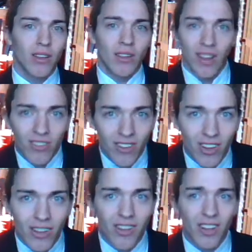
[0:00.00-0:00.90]
That's
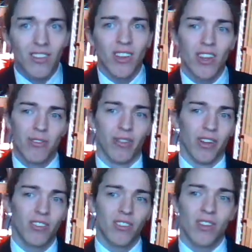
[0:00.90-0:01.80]
the
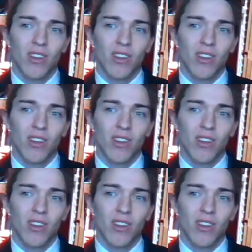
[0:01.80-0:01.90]
difference.